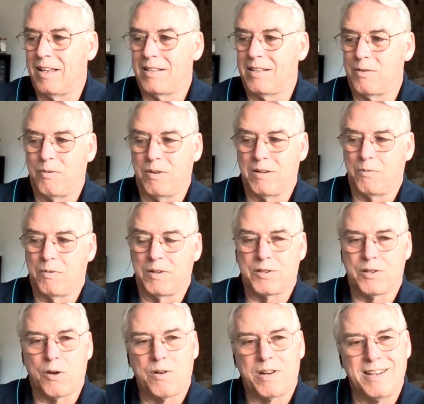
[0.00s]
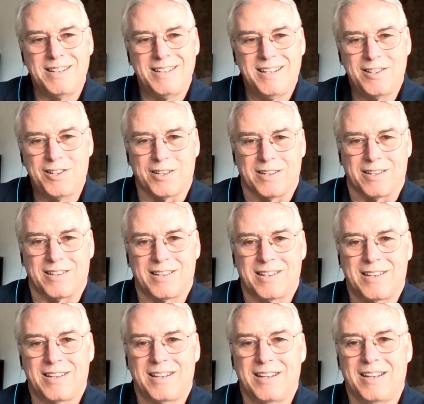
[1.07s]
we're so conditioned,
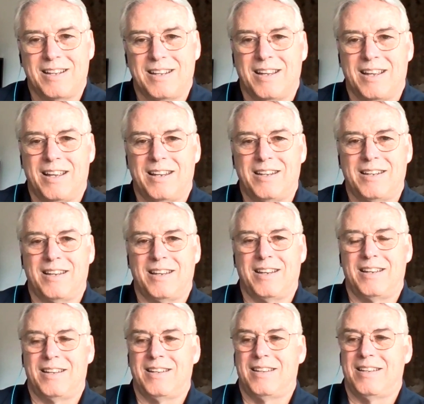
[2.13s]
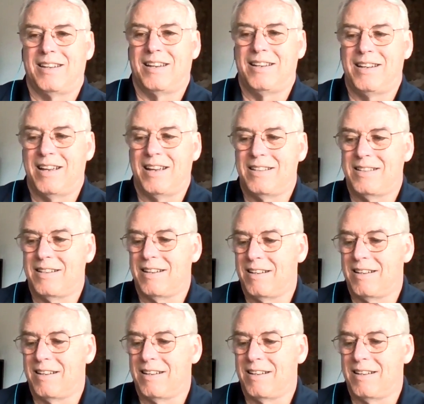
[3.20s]
and yet